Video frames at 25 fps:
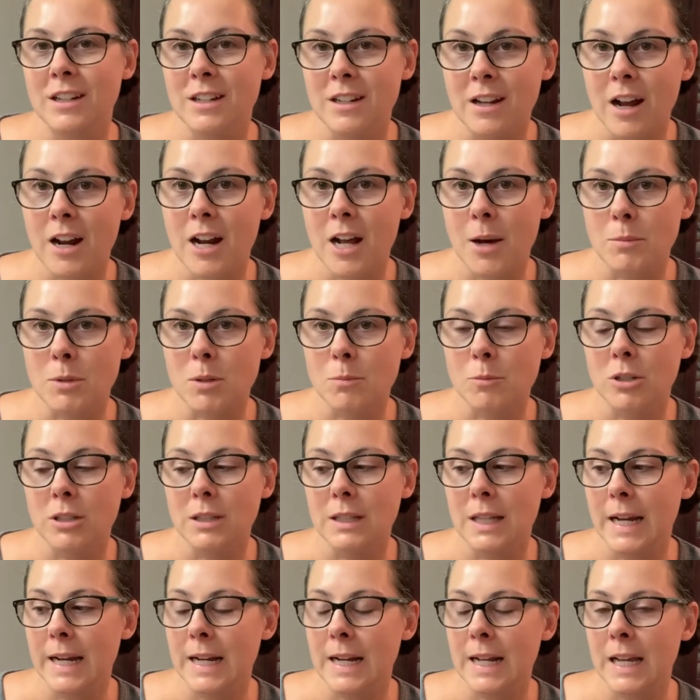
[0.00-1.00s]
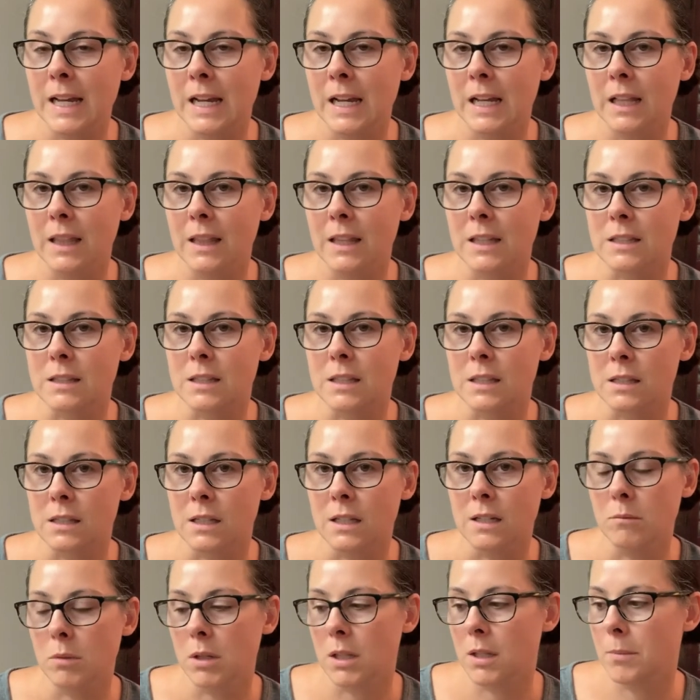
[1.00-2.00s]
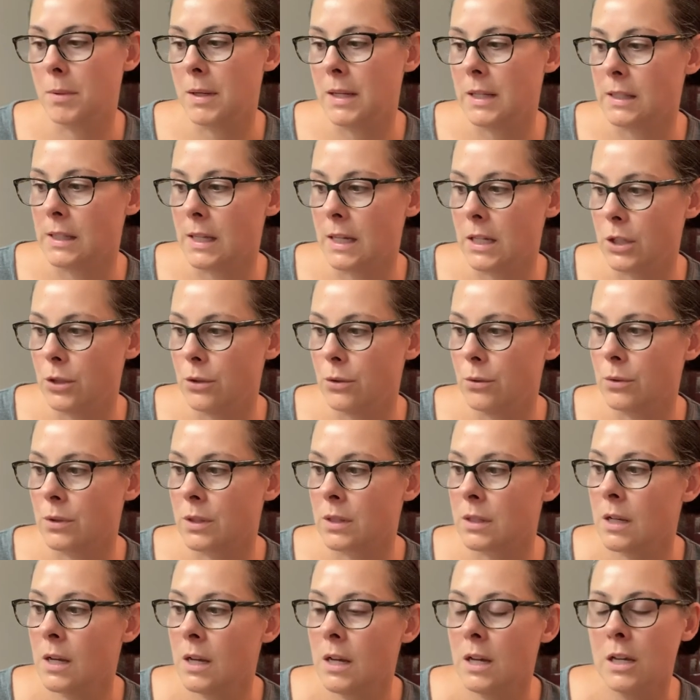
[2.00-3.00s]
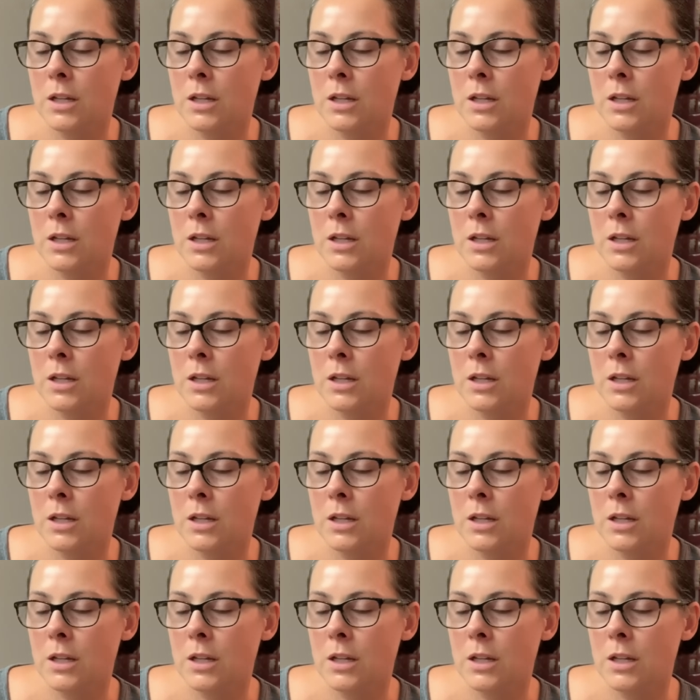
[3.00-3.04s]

and not optimal lighting, this is gonna be the piece I use.